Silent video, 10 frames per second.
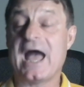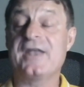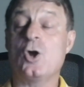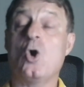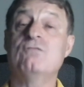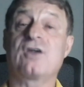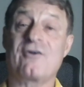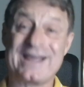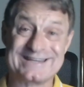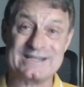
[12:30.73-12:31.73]
An
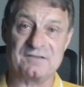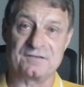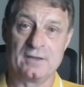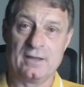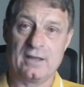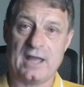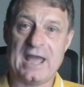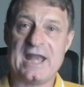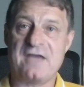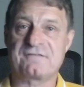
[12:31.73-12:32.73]
overactive
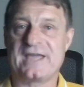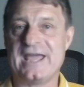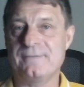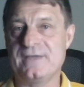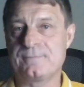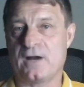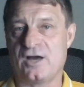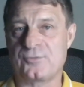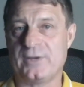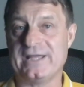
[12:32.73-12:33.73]
NFKB
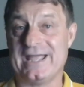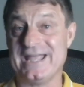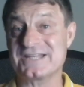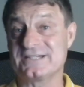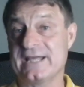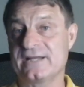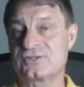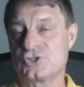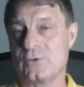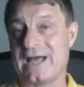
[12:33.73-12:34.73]
pathway is
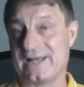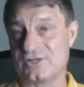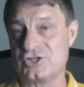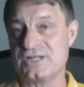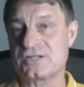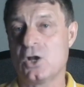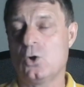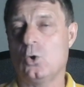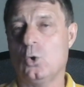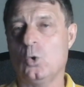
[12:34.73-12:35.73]
linked to allergies,
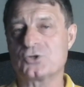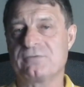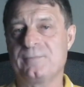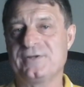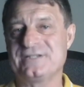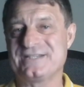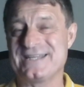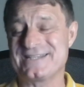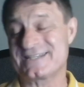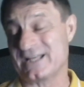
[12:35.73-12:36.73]
autoimmune
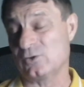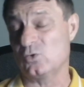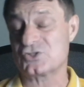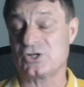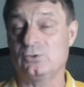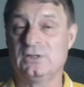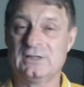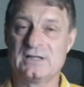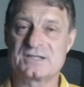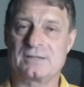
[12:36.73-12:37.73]
diseases, and also
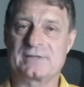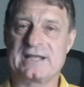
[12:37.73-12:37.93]
some